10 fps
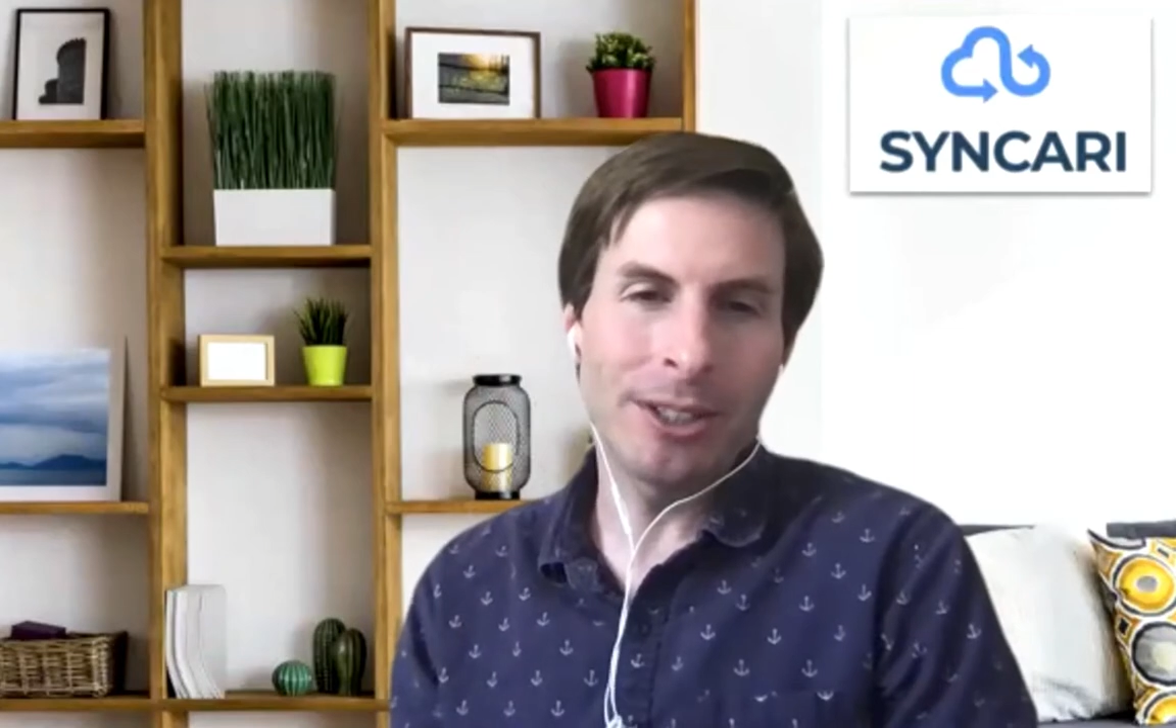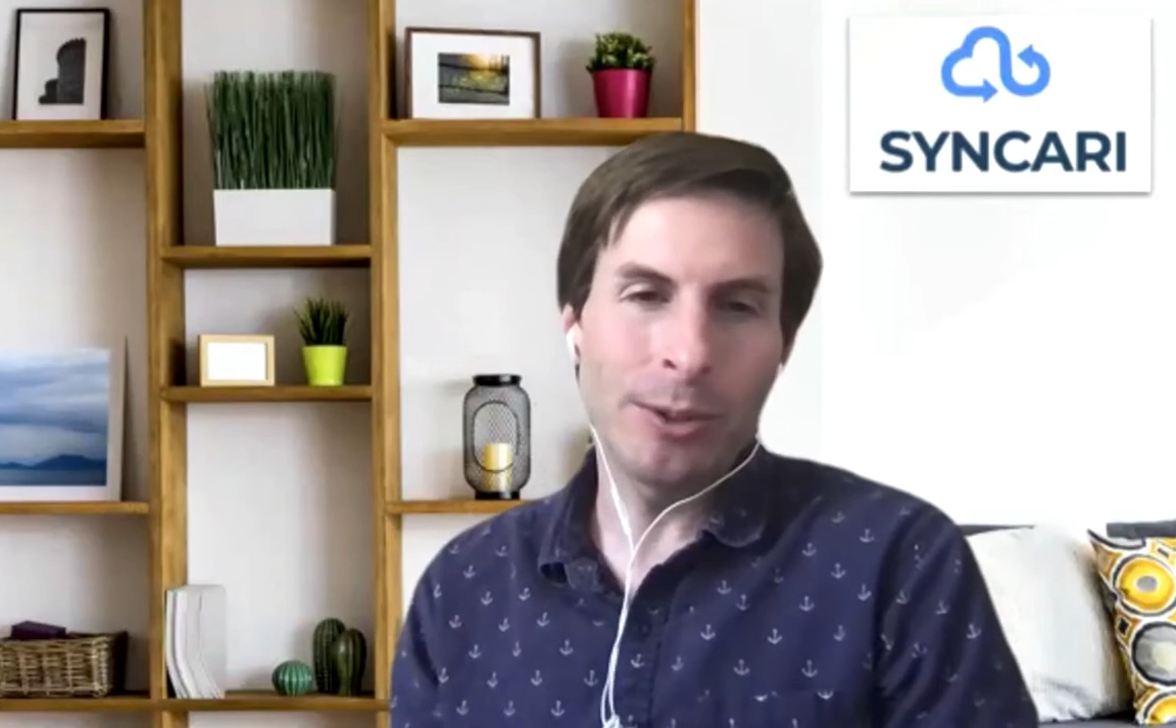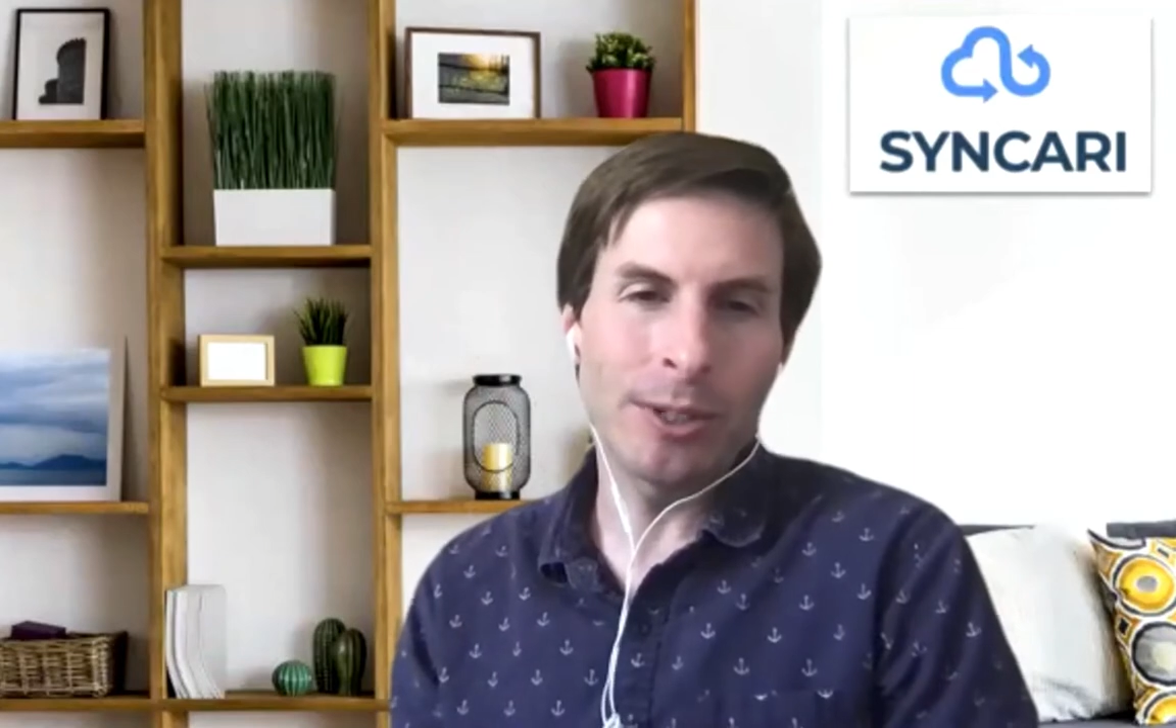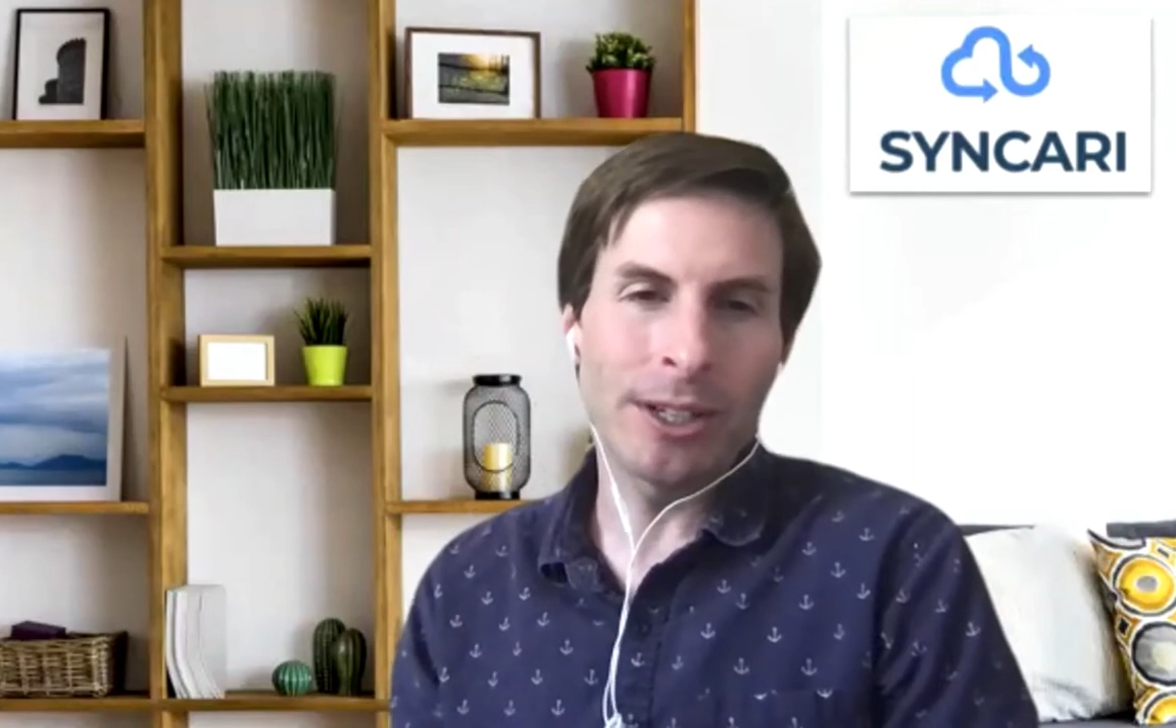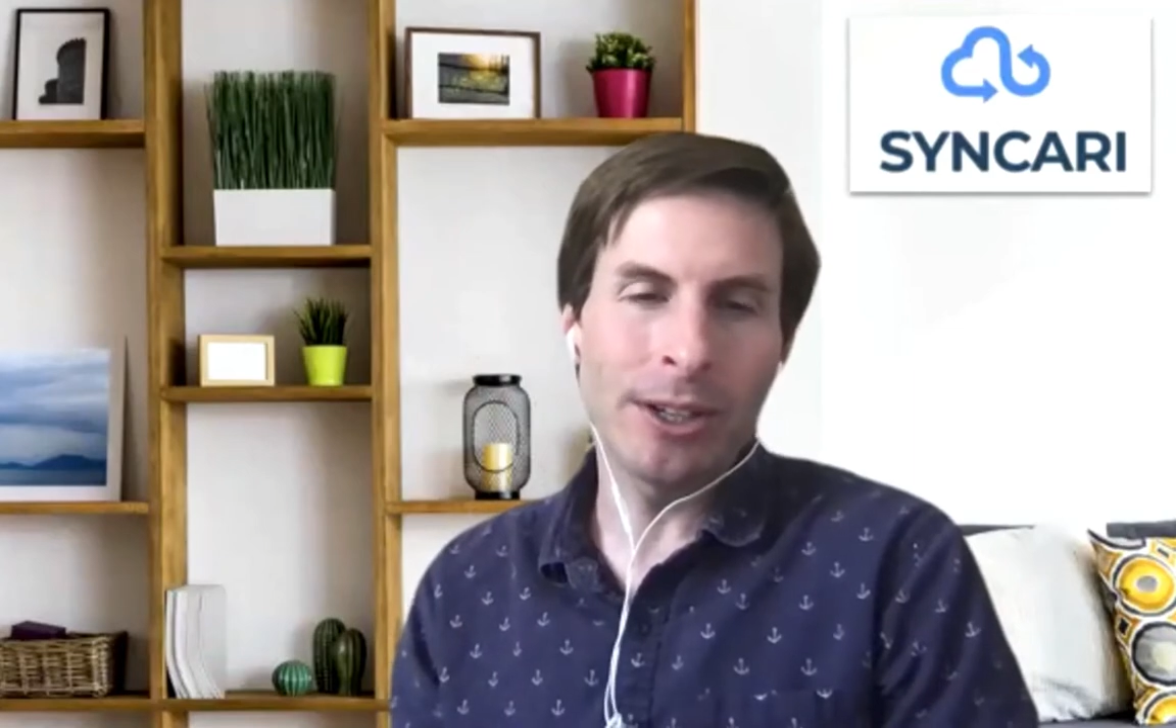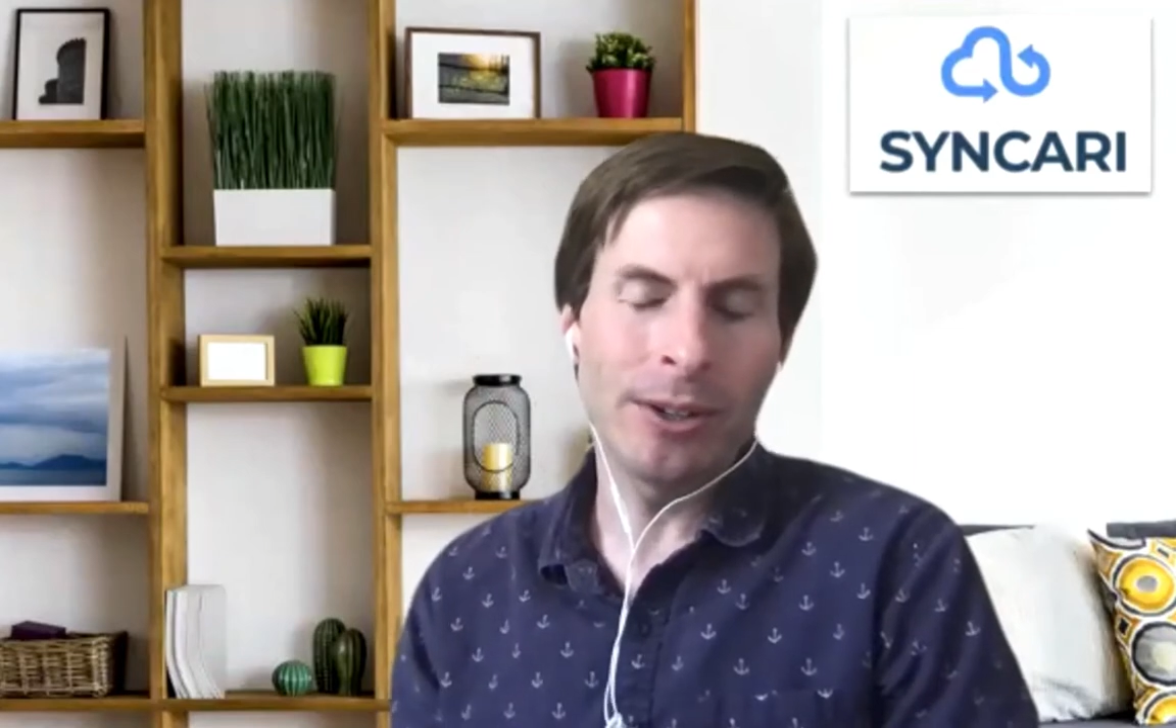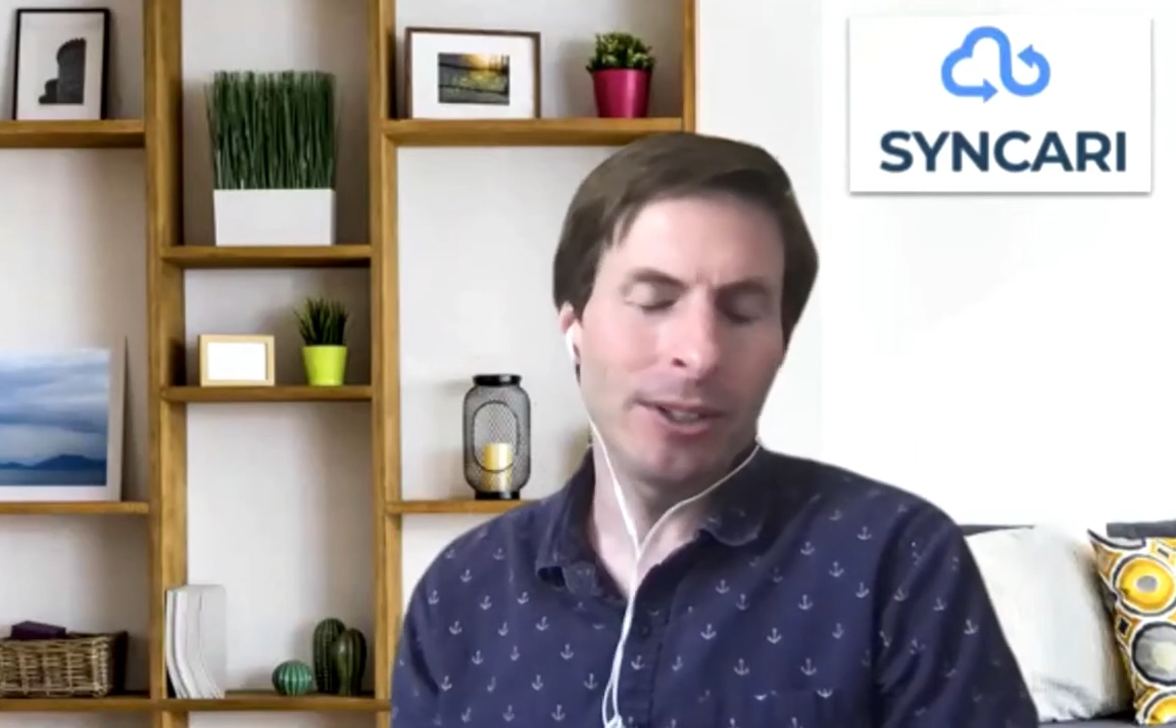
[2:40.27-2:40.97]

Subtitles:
using code.